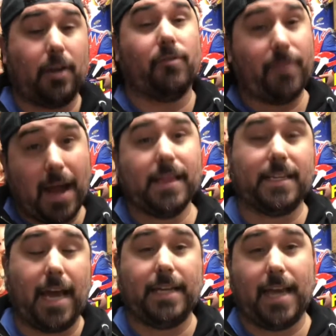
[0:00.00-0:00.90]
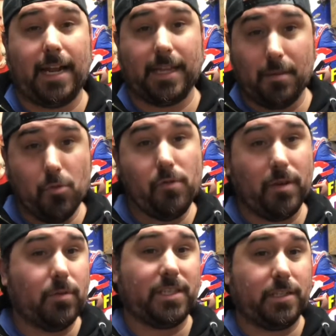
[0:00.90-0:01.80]
find the Titanic in the movie,
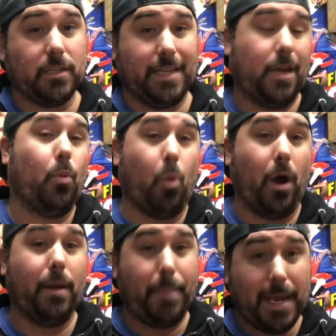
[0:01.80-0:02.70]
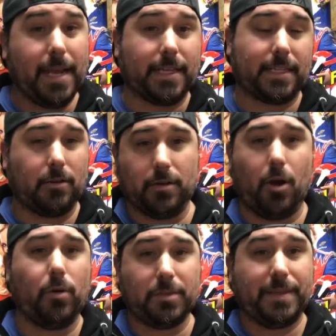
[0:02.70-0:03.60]
it was still in one piece. There had
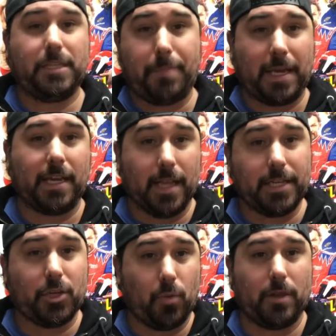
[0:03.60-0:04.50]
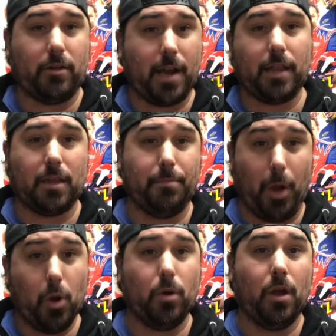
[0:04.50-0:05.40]
always been speculation whether or not the
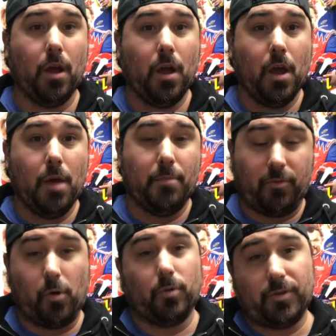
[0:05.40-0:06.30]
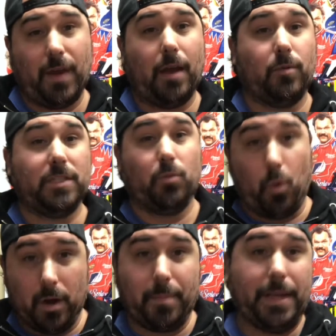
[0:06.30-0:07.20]
boat, before it was found, was in
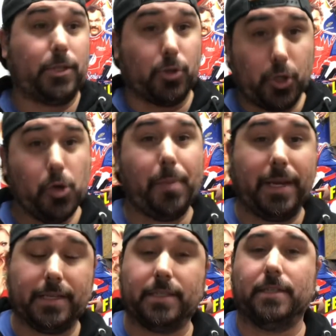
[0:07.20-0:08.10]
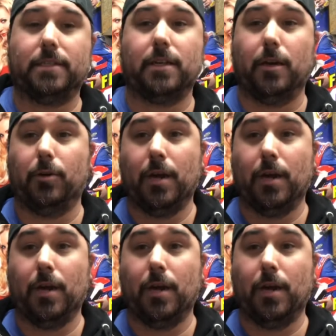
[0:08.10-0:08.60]
one piece or 2 pieces. So